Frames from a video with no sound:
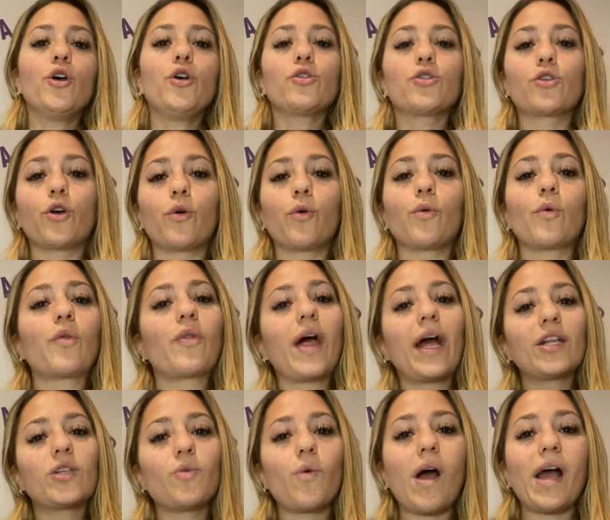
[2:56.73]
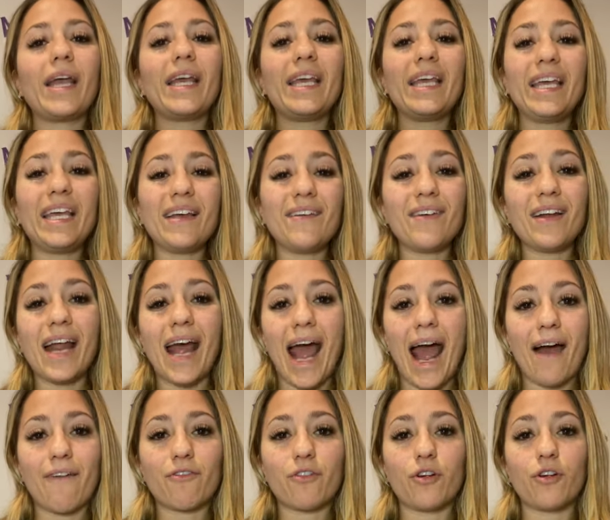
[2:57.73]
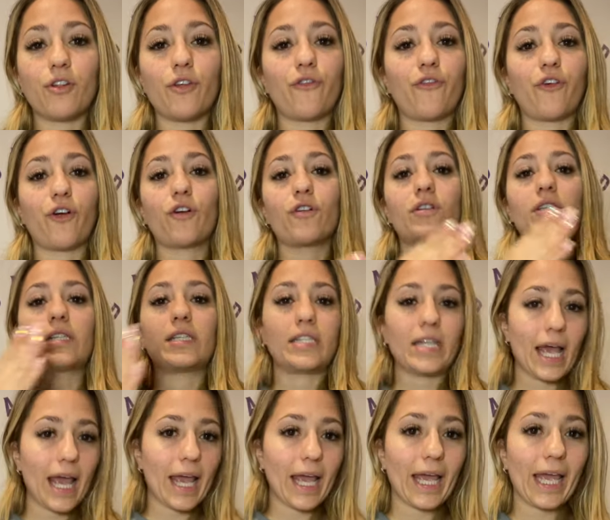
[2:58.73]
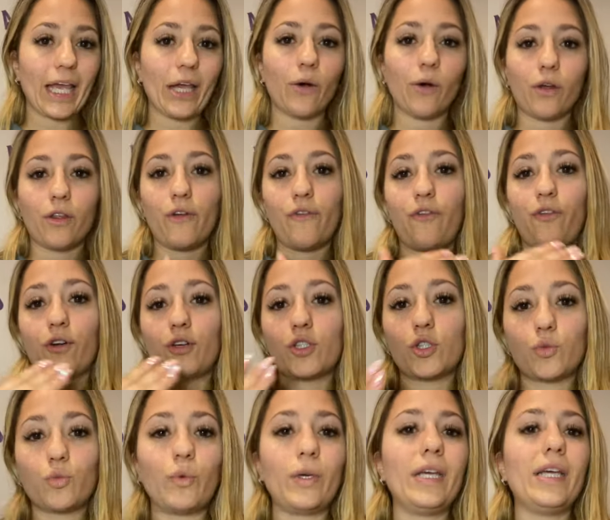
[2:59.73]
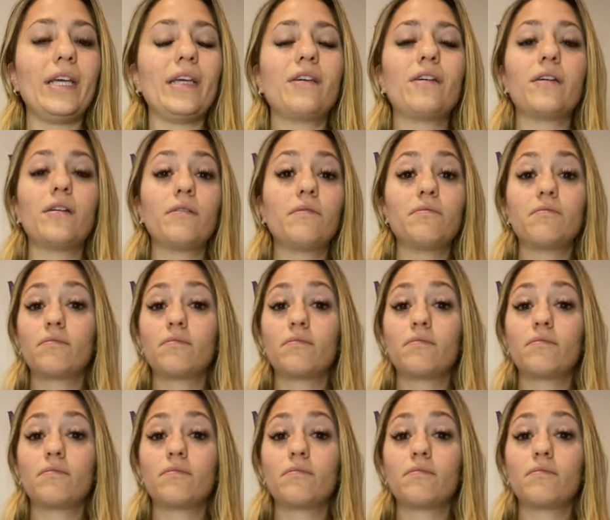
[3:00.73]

So that's why even after the first day or the first week